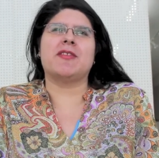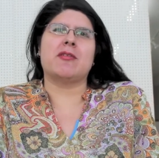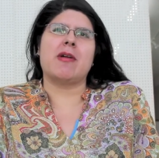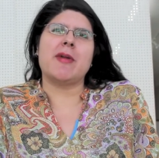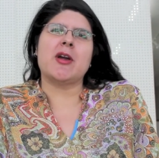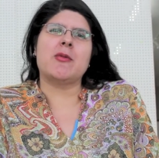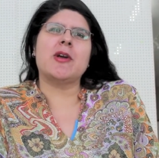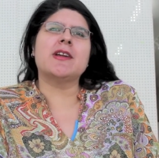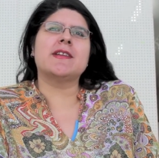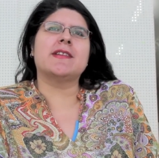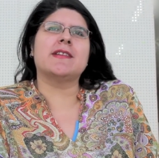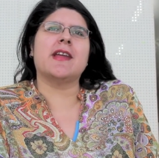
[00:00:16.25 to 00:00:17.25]
ceramic
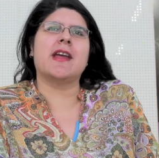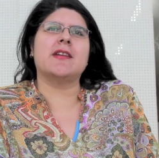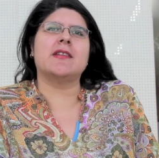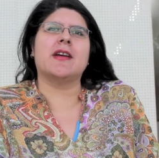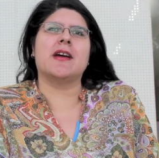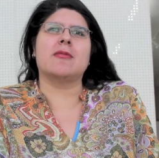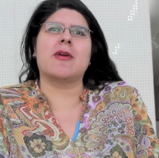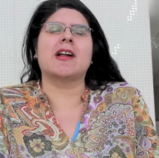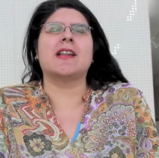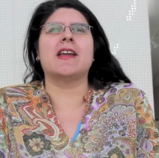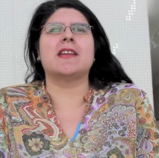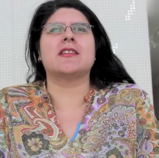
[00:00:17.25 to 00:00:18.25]
works and uh, raw
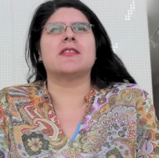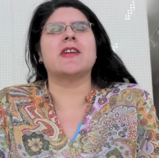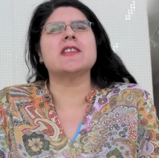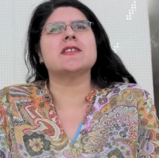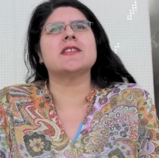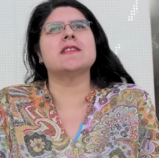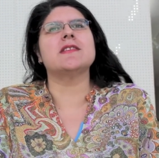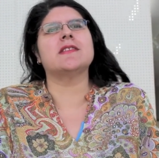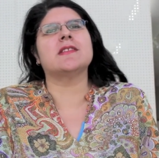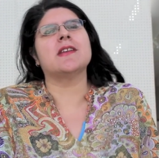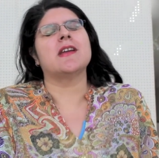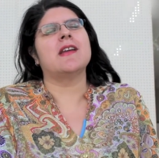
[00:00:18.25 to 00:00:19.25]
clay
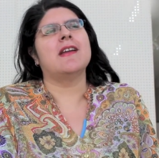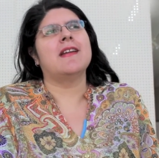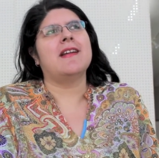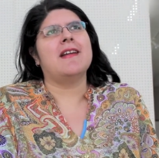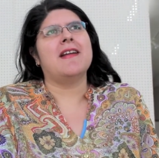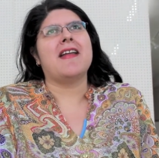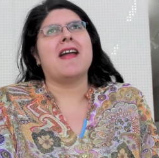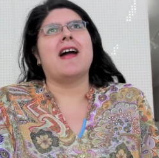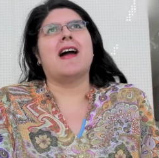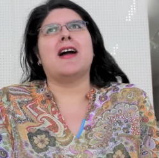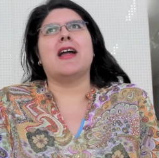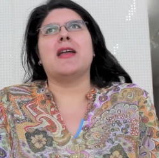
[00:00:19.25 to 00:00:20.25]
interventions.
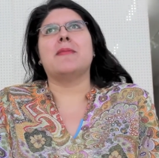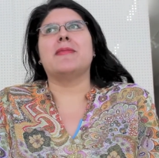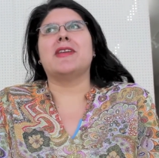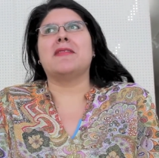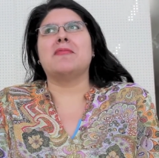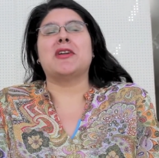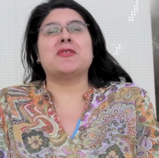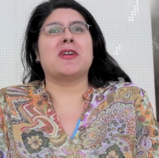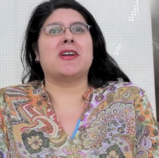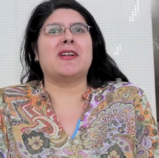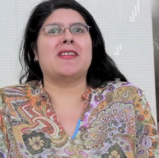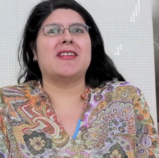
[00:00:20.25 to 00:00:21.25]
I am in
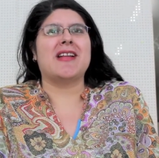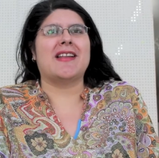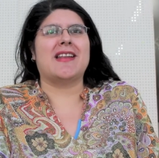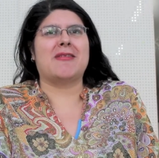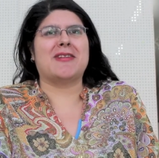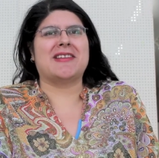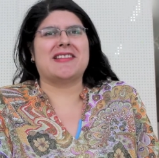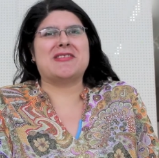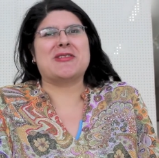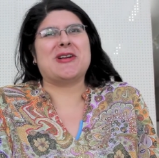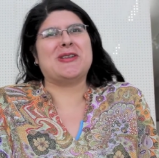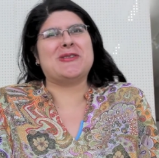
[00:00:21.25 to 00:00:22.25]
Montreal at La Arts
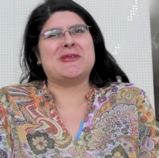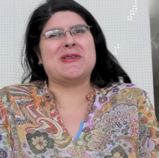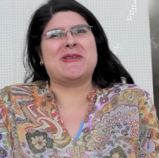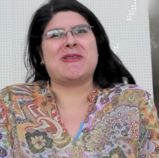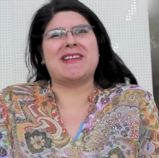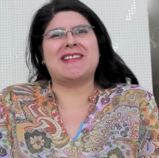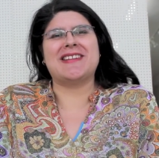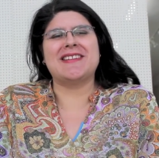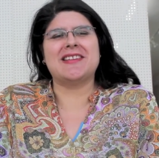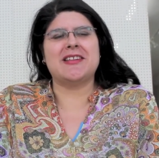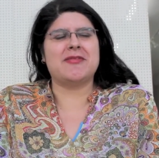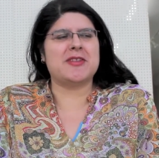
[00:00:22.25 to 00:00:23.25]
Centrale doing a
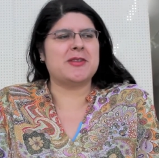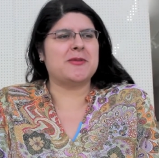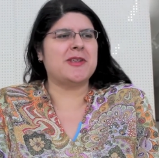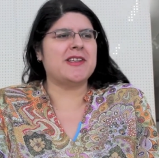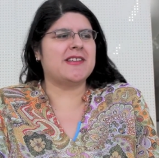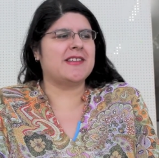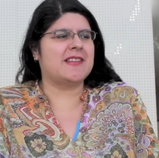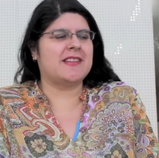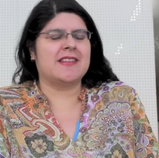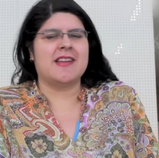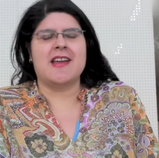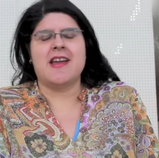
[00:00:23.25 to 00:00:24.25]
residency for two weeks.
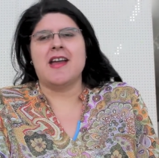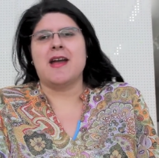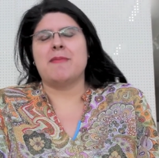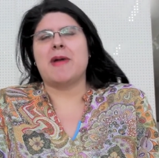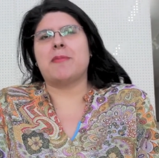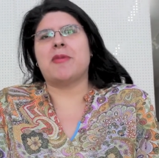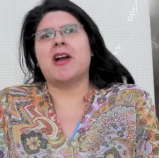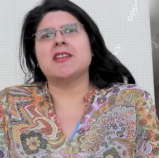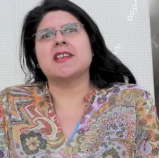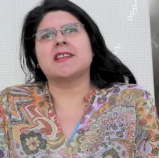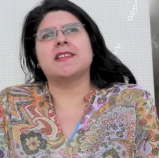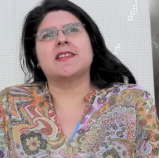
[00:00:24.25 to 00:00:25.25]
My
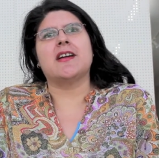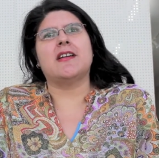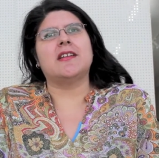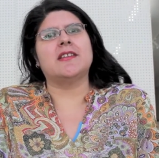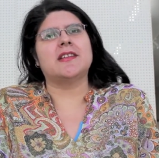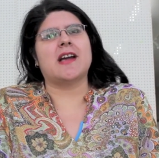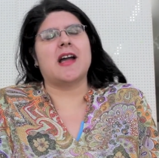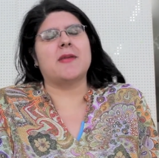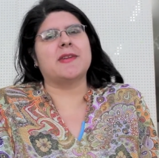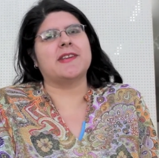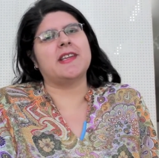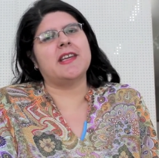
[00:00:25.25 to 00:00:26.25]
project is called I
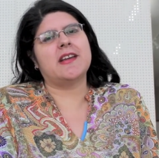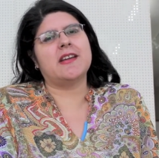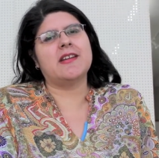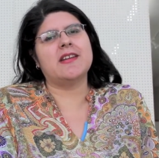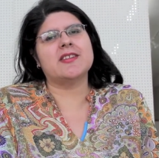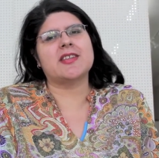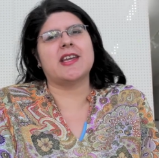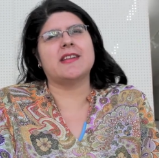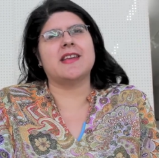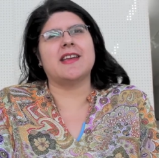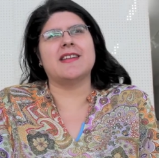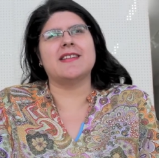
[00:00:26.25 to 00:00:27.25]
Was Here,
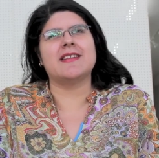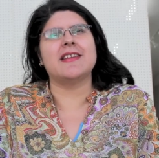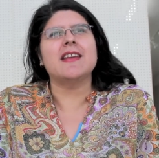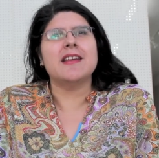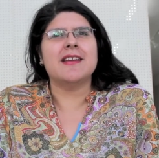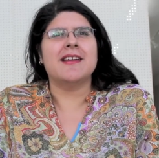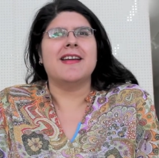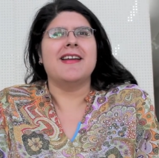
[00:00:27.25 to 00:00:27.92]
J'étais. ici.